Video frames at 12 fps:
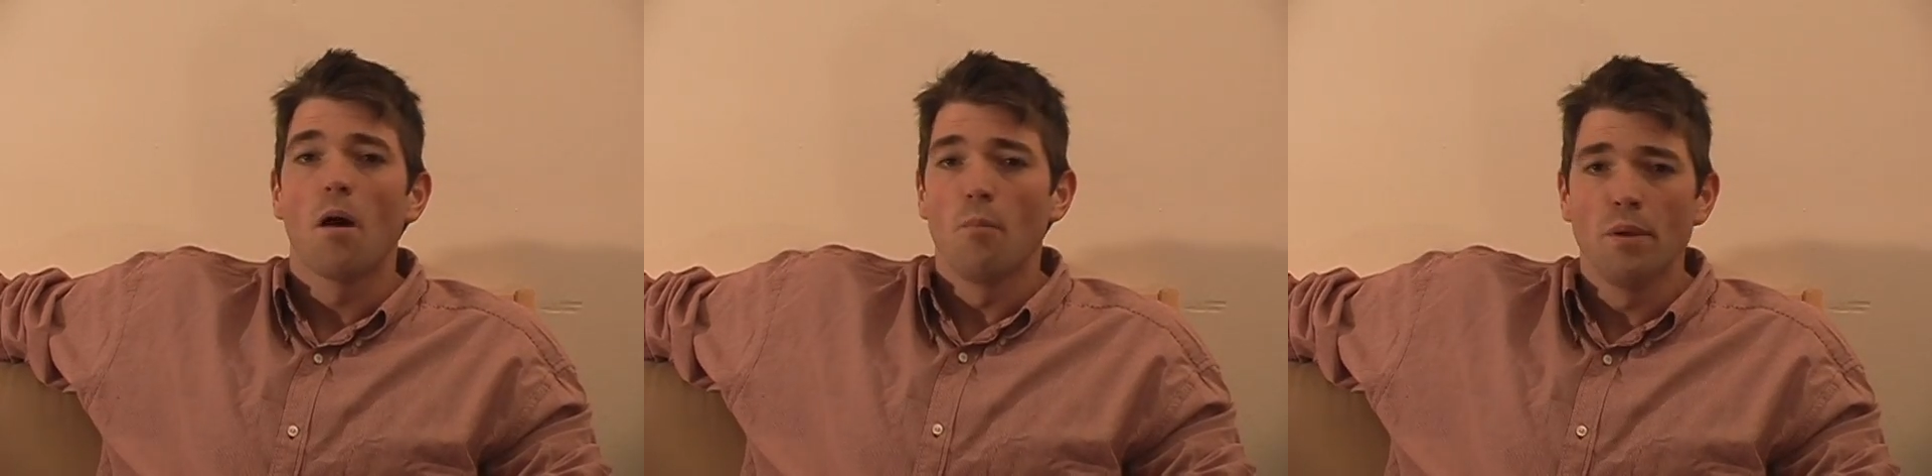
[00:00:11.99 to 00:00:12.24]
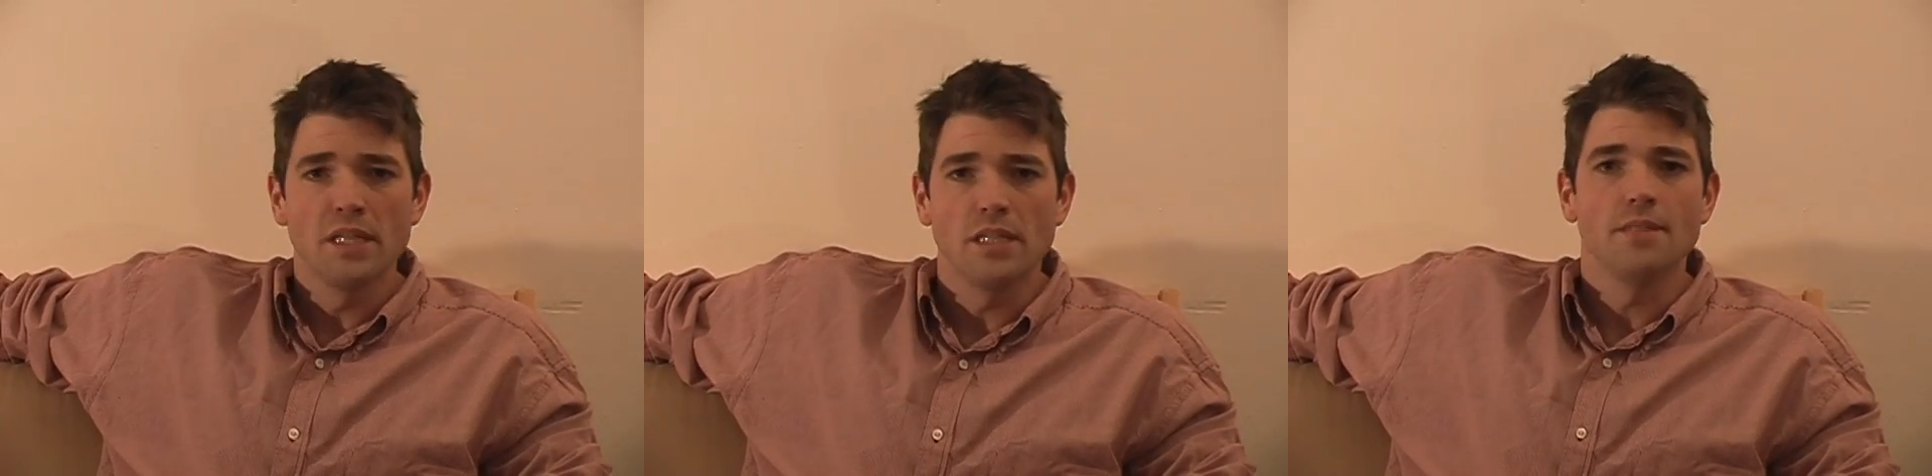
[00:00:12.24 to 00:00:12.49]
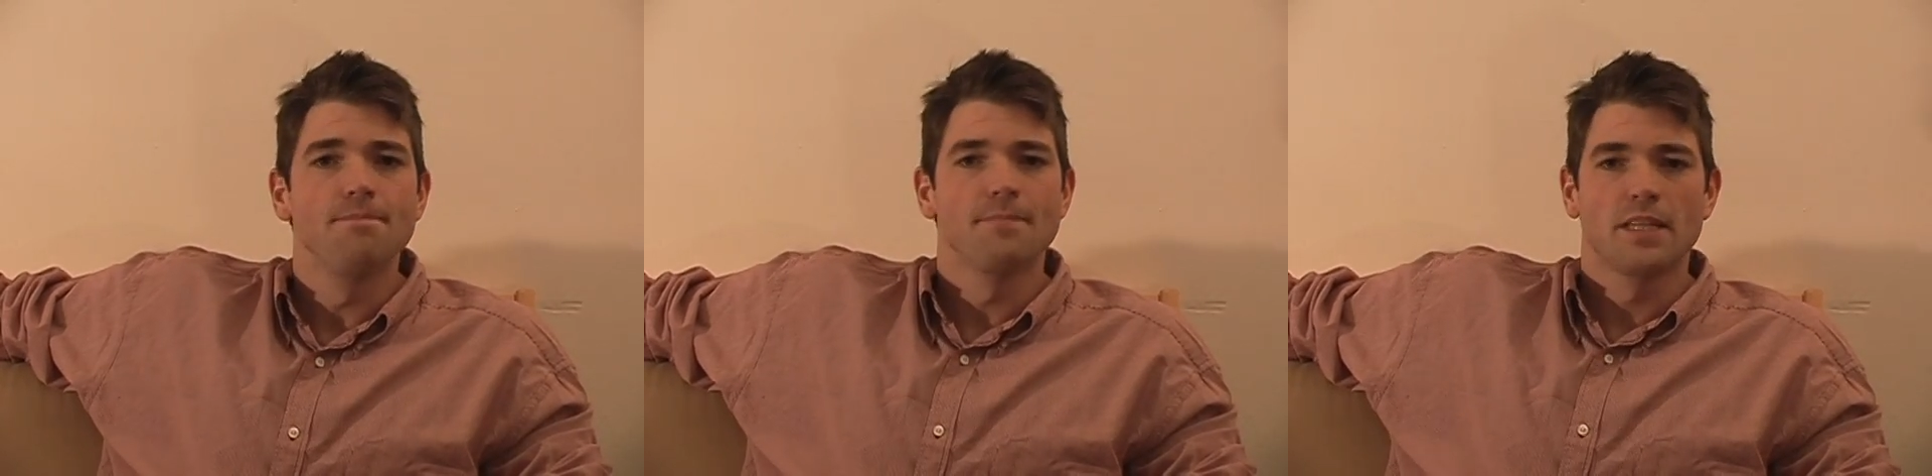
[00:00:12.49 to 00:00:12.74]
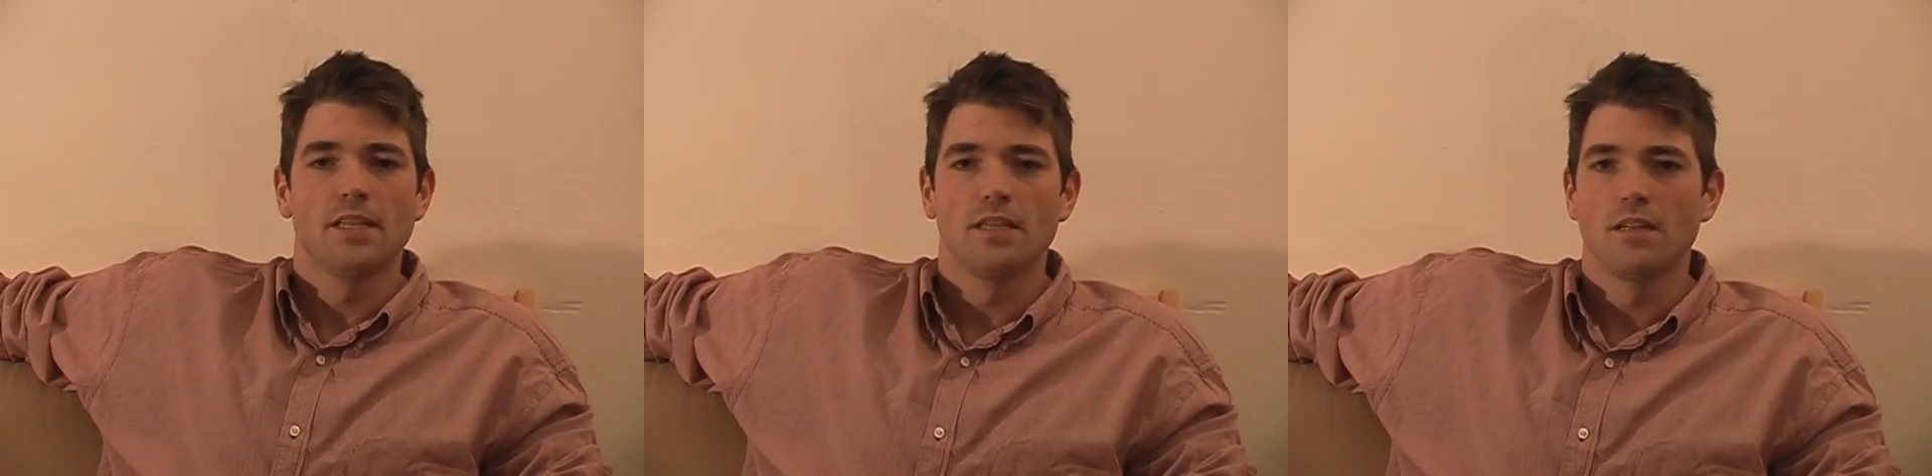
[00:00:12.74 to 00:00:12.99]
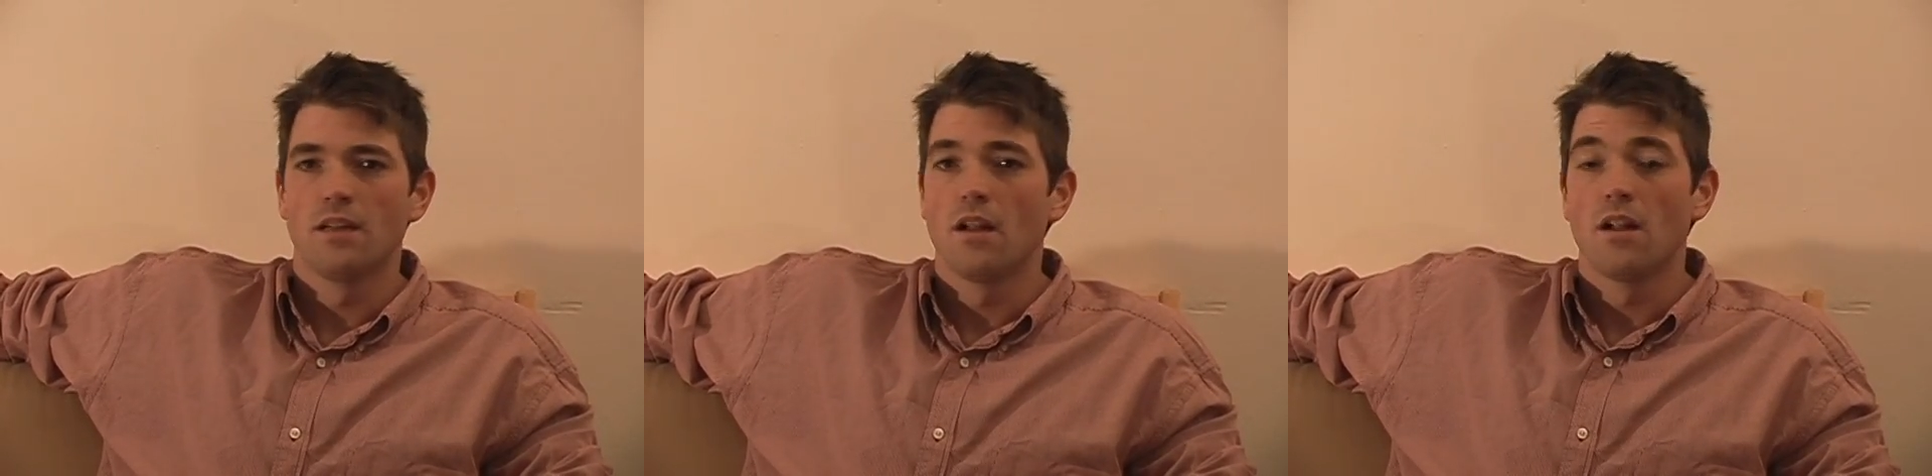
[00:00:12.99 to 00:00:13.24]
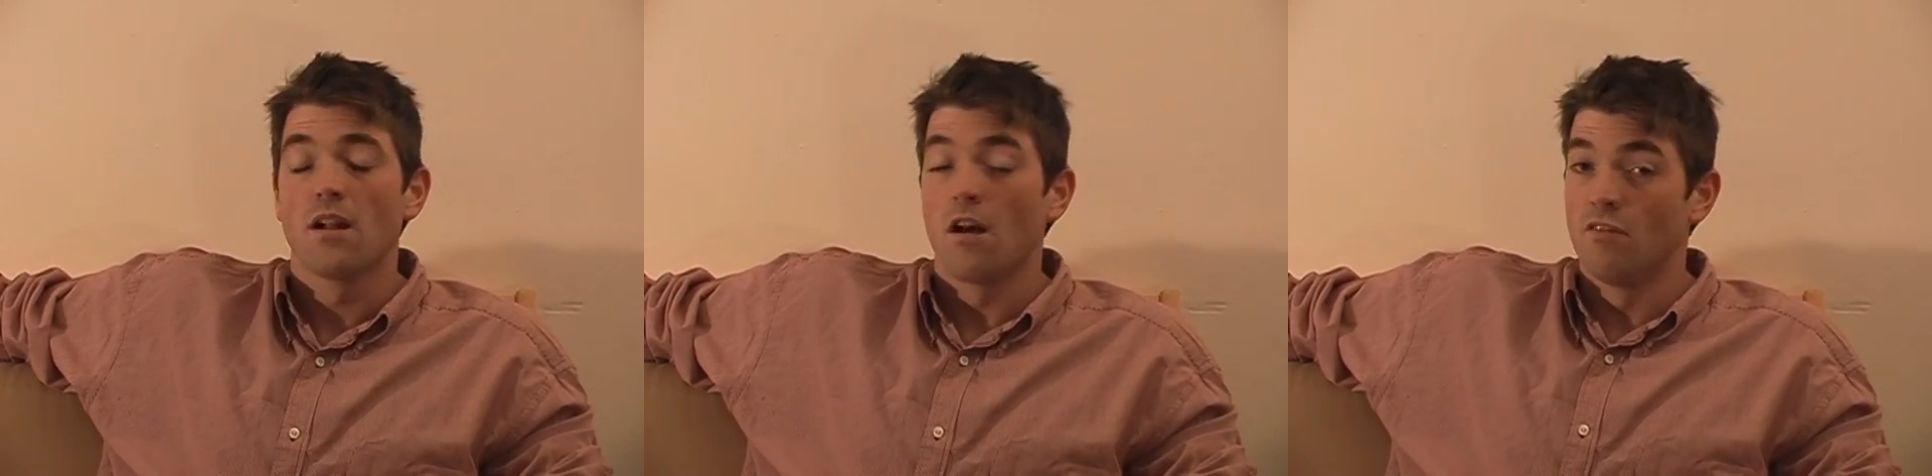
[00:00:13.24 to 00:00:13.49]
Bill
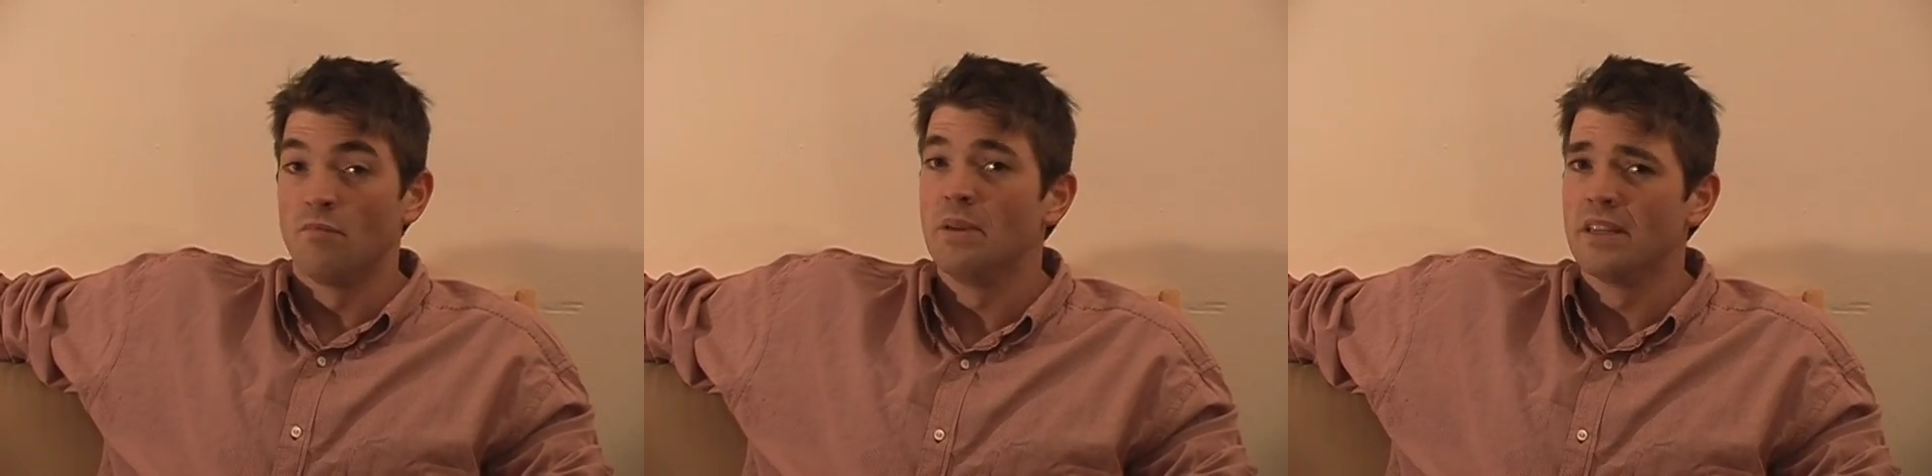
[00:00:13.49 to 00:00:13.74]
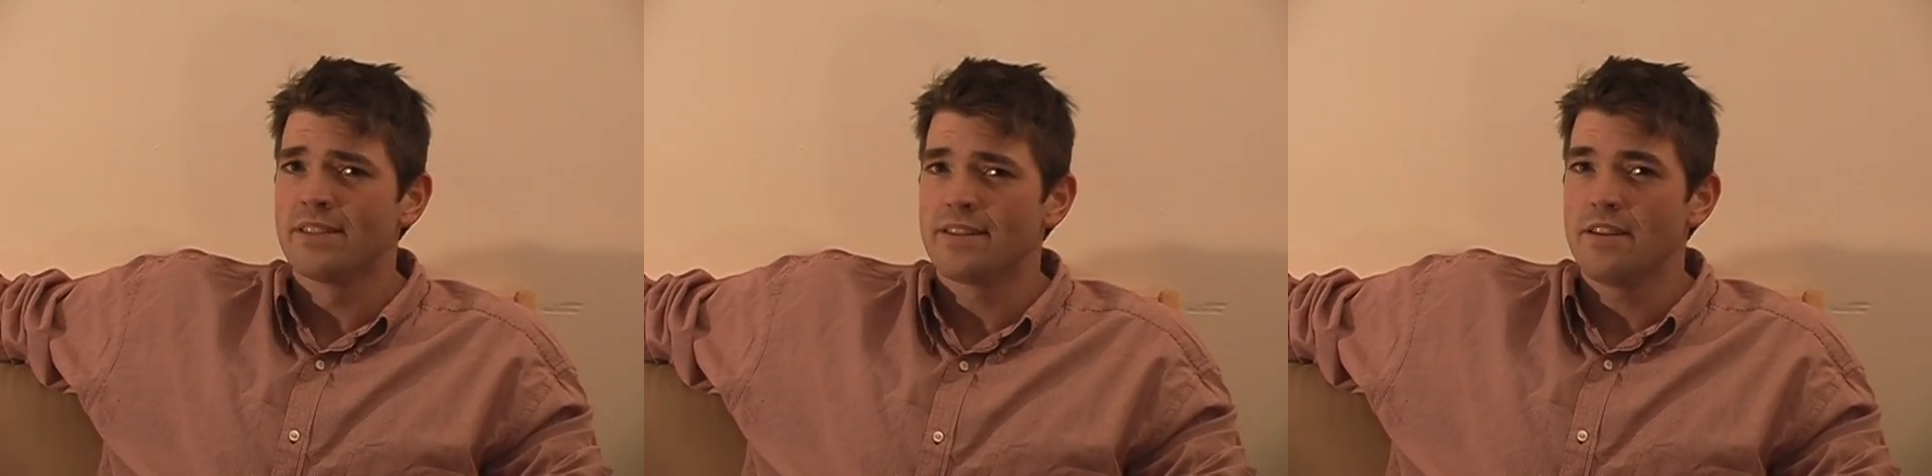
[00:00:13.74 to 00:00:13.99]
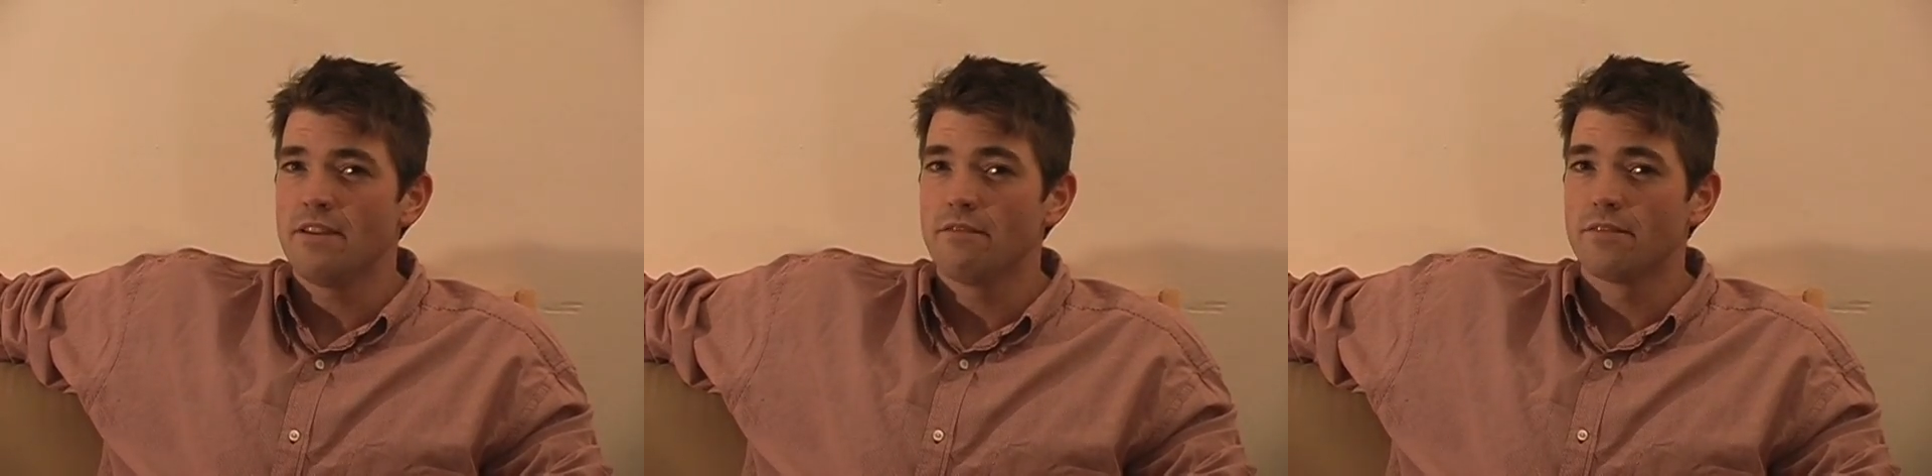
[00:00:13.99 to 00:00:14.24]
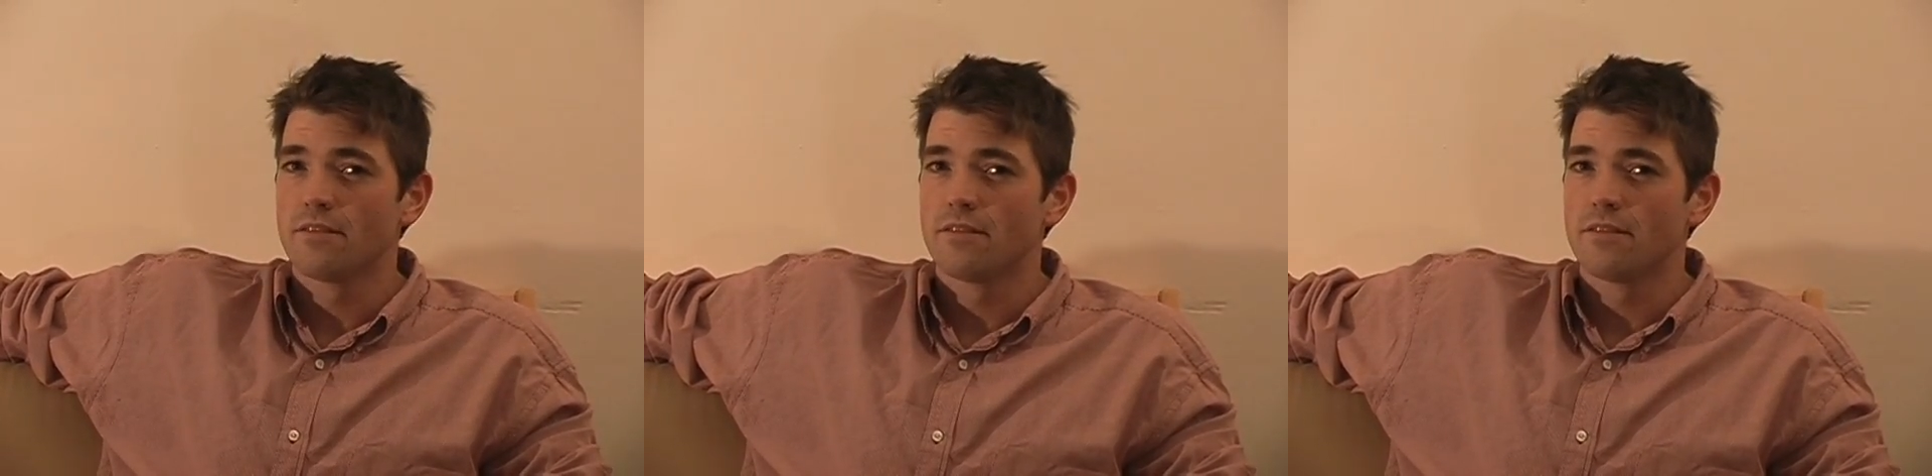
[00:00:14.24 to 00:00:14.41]
of Bill and Steve,